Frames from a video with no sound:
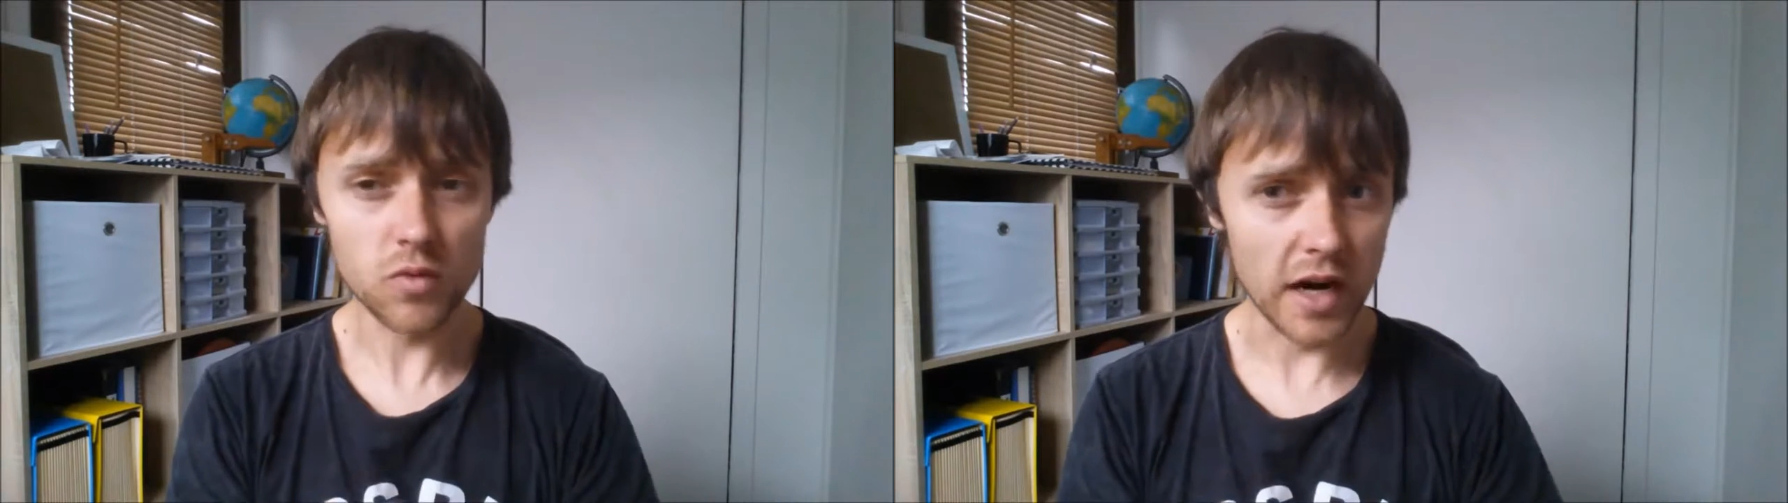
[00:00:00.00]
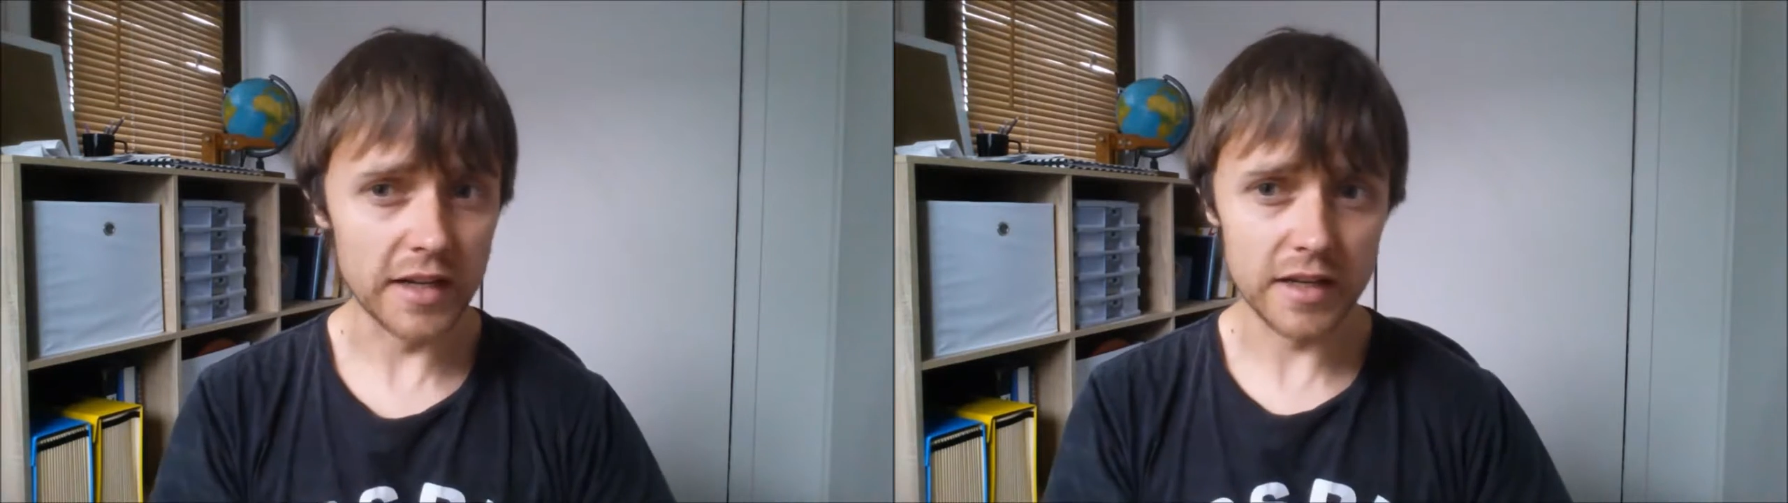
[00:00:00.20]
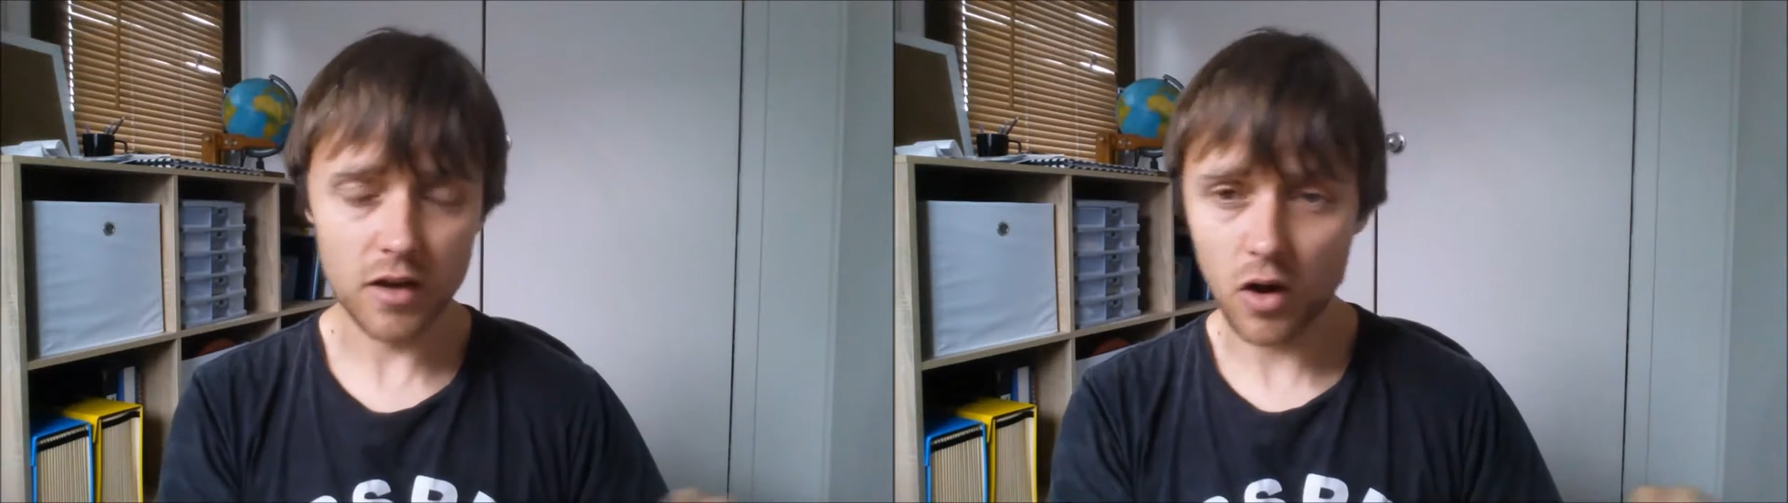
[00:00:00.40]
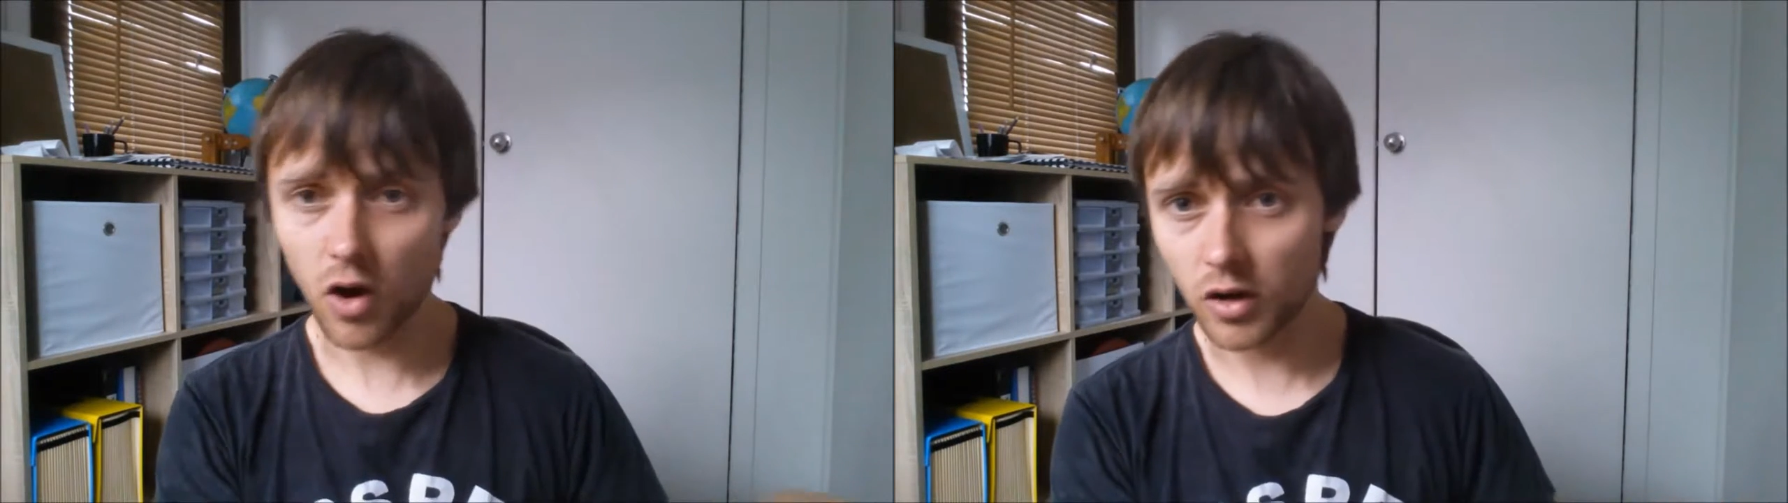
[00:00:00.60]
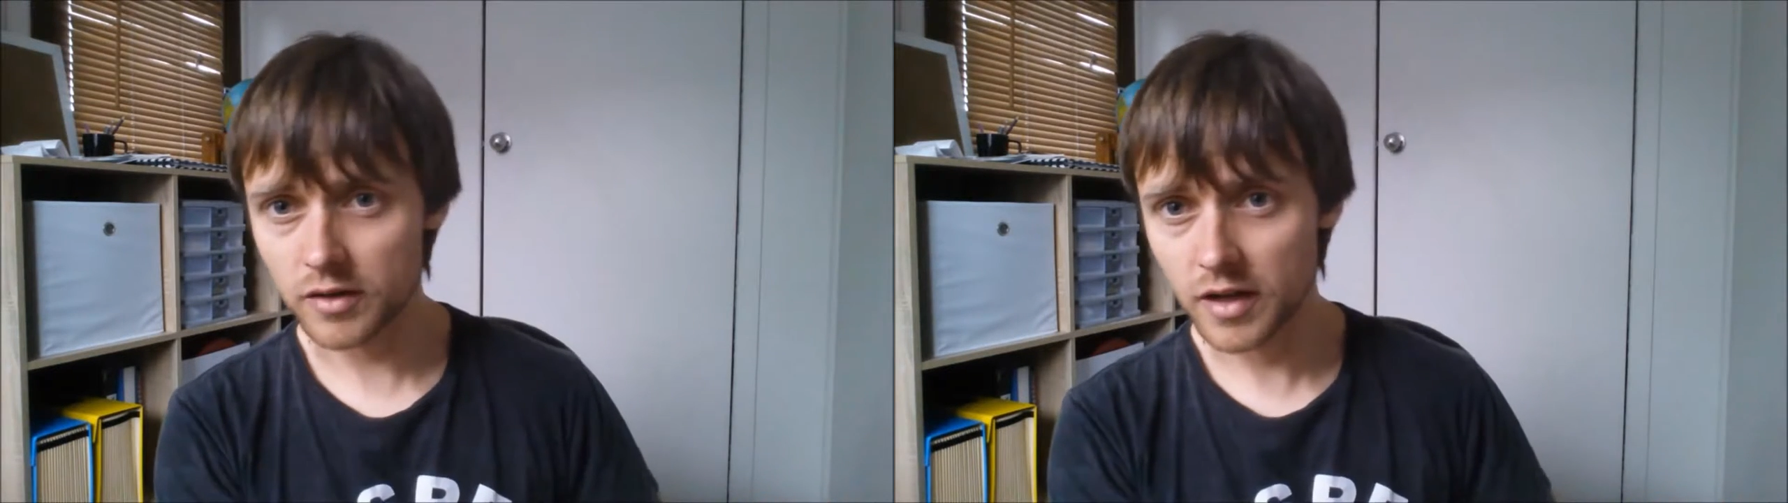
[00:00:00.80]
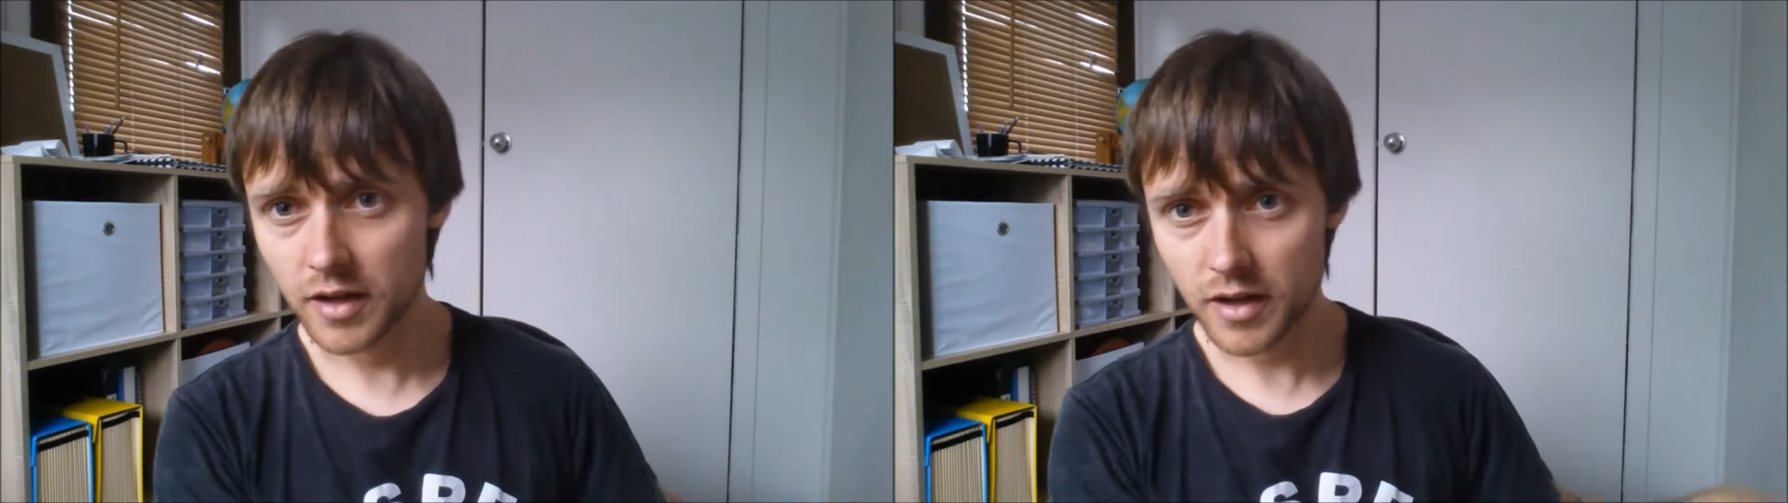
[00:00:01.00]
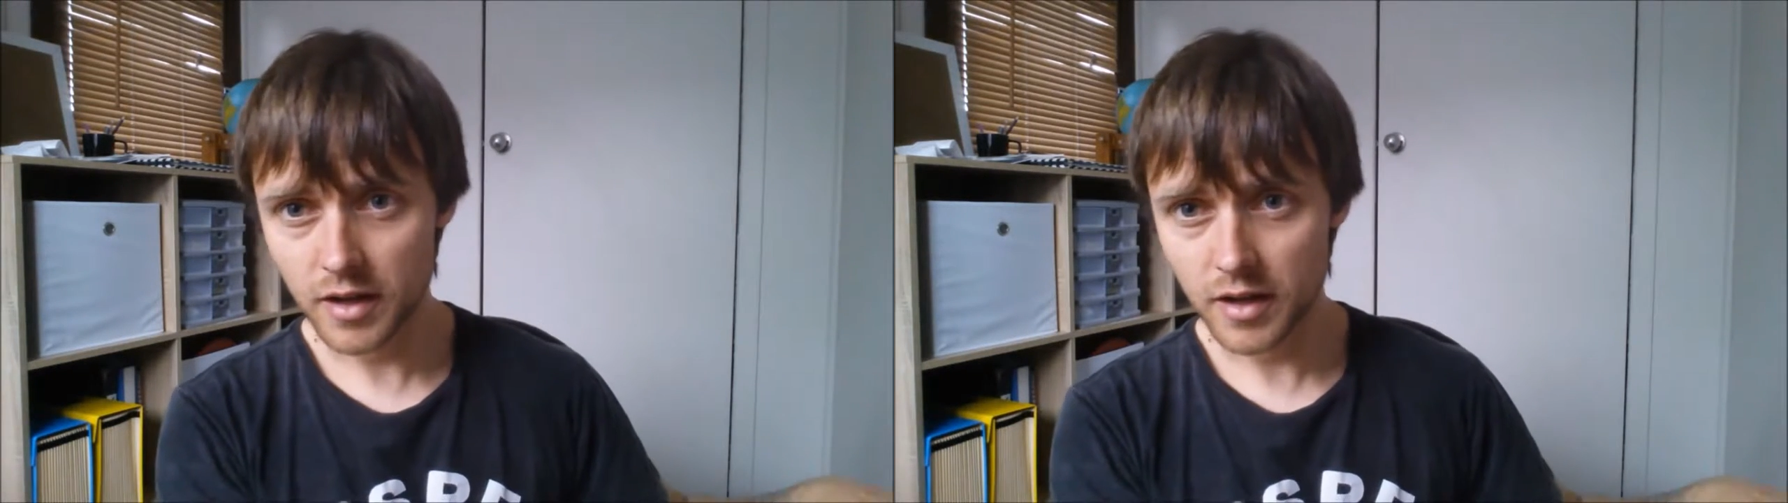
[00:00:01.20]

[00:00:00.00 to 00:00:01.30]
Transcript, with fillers: running on